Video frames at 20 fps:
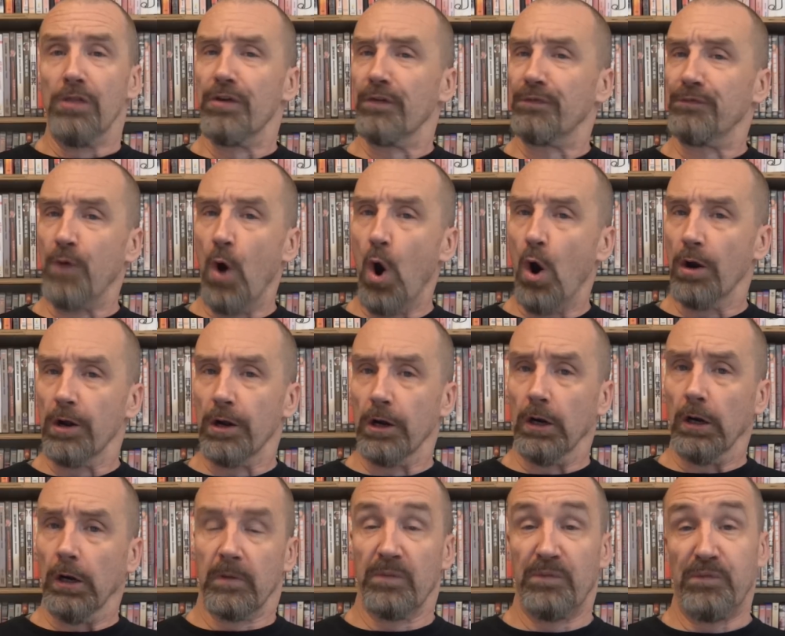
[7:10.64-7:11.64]
The
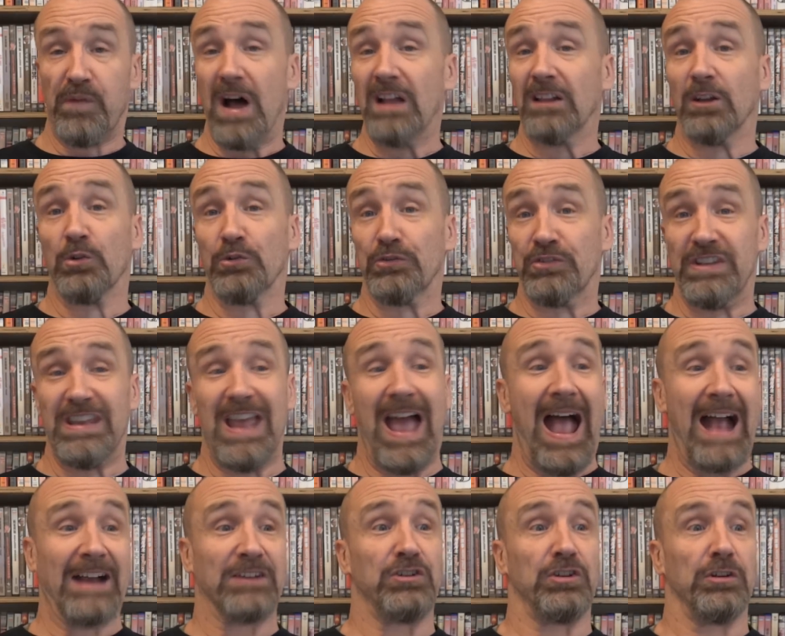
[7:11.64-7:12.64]
Foreigner follows the
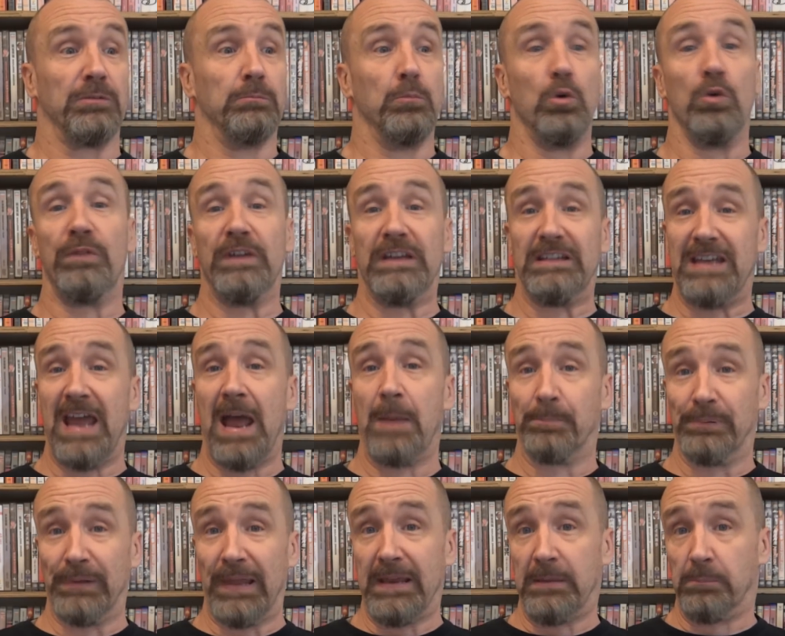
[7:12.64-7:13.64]
action movie
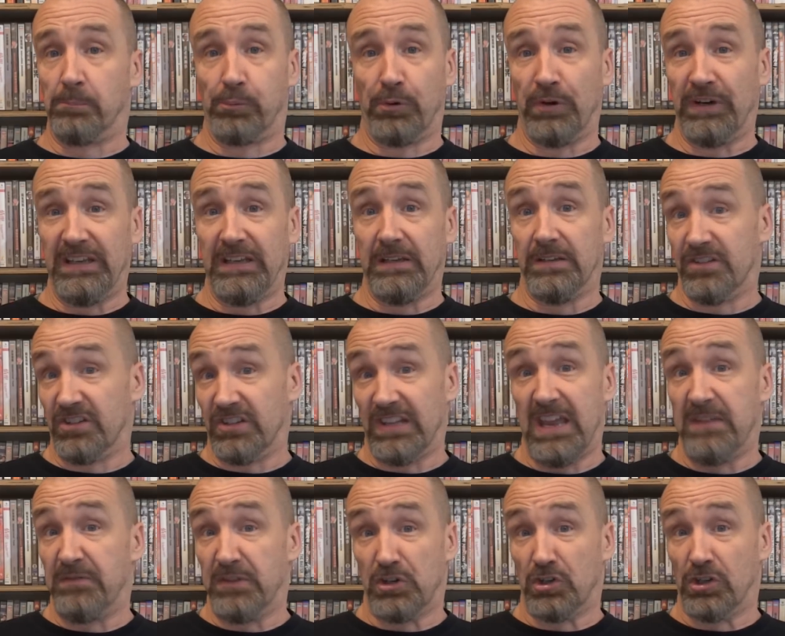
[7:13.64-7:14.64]
template pretty
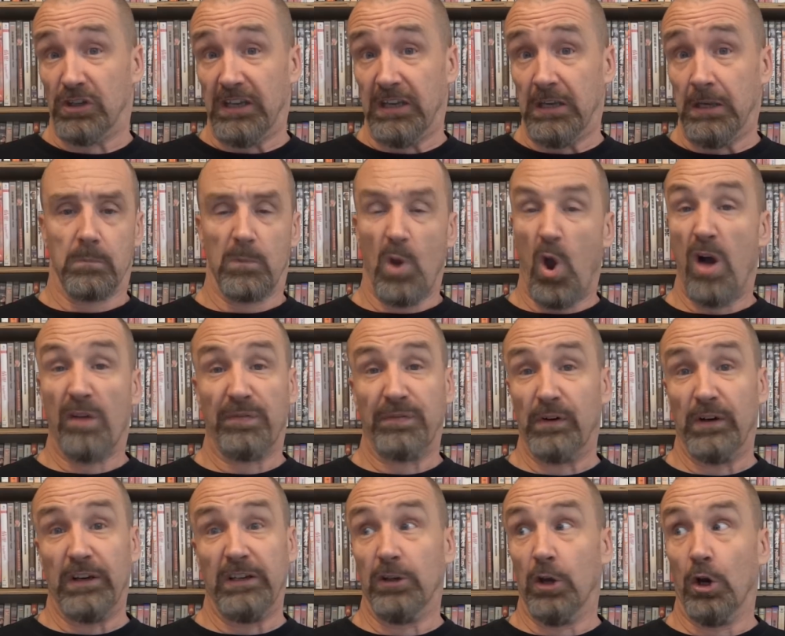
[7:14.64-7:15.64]
slavishly,
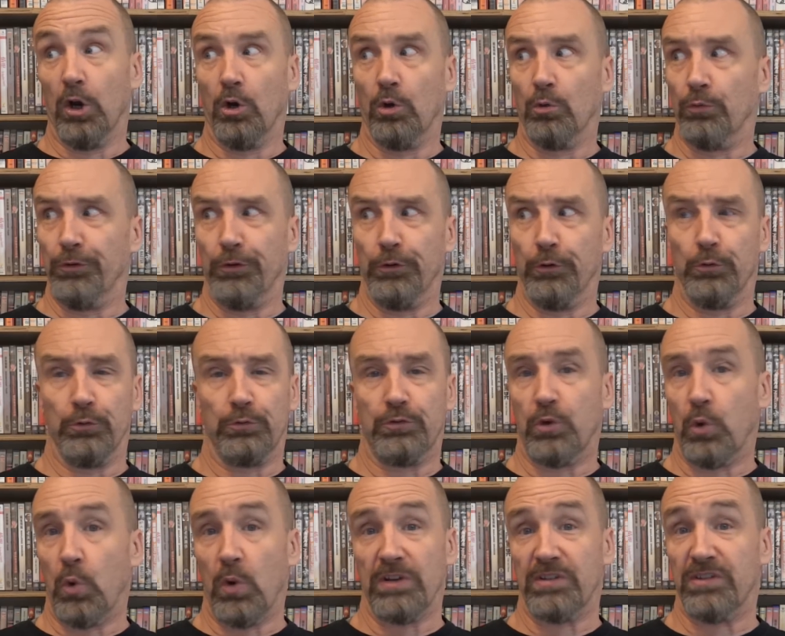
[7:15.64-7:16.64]
offering no new
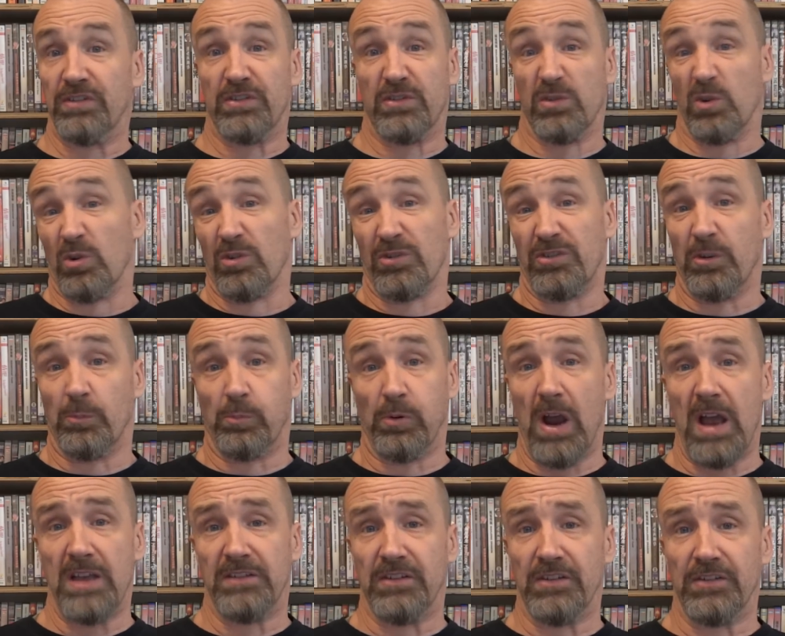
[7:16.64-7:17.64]
twists or
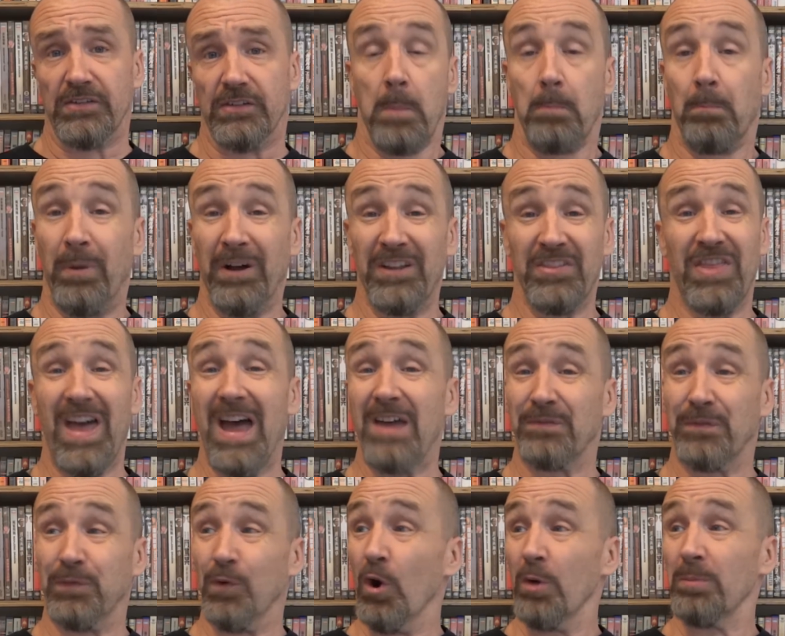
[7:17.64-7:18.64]
surprises. But that
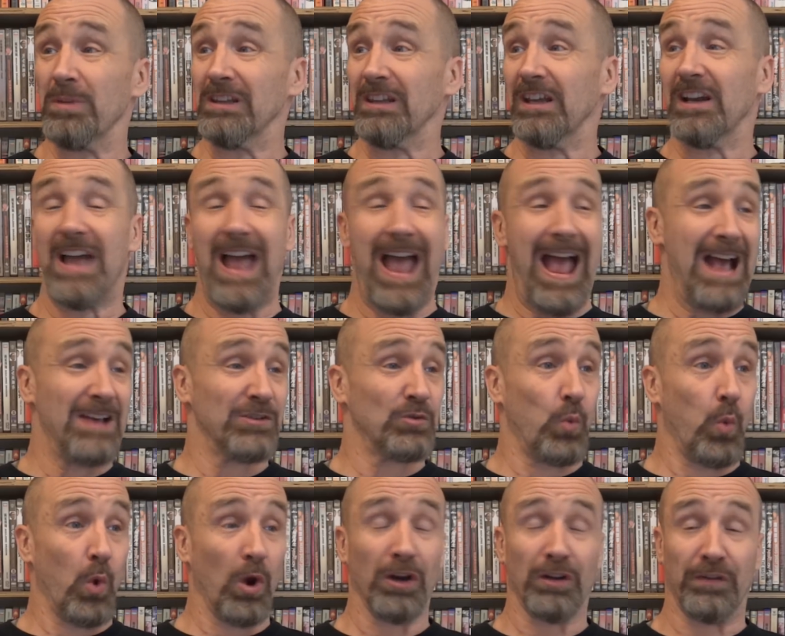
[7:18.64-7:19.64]
formula has
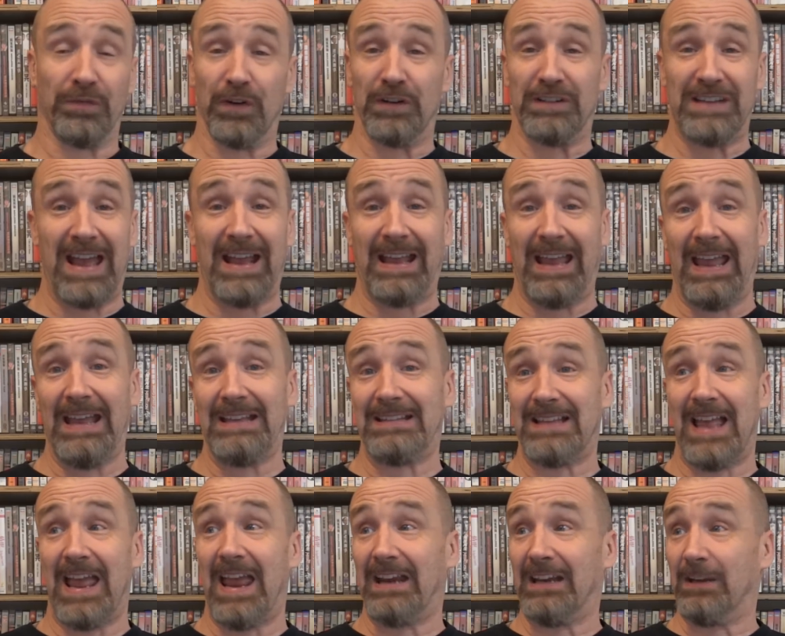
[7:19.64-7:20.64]
worked for decades
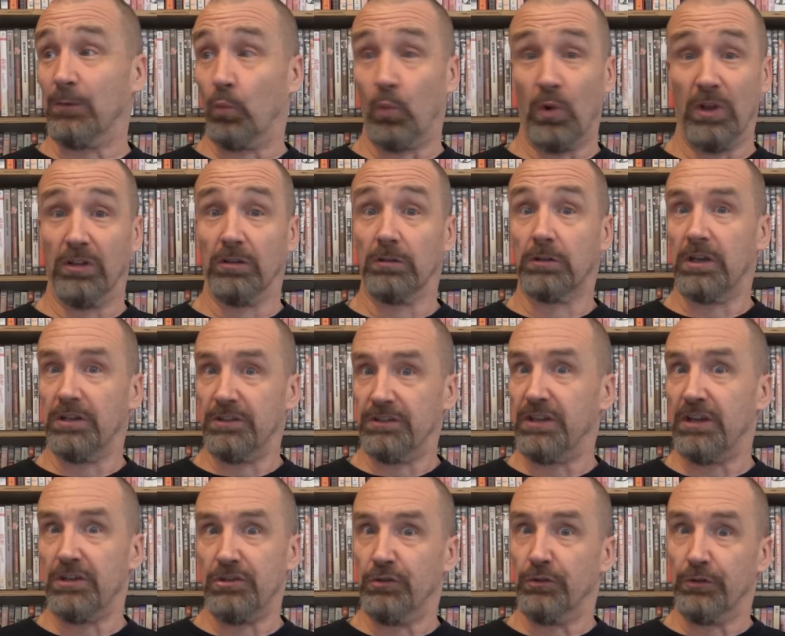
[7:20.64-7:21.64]
and it will
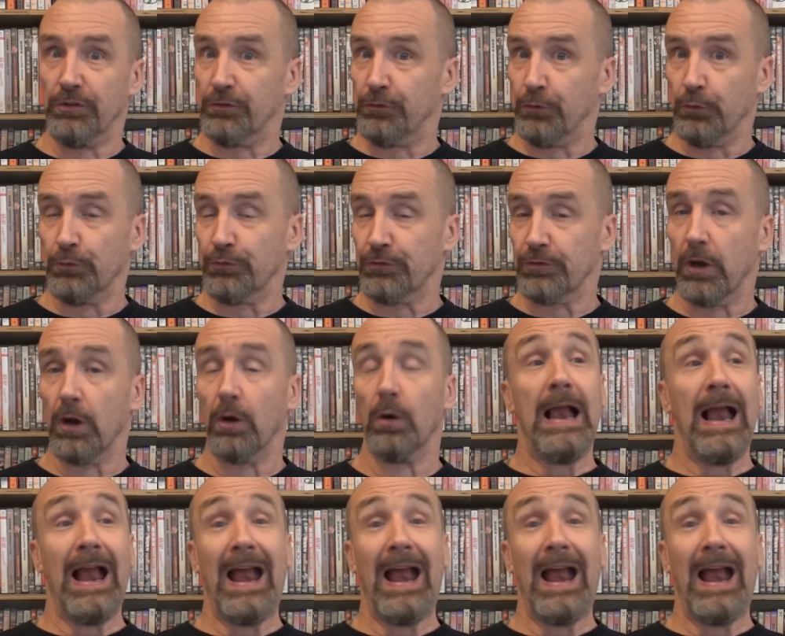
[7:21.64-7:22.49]
continue to do so.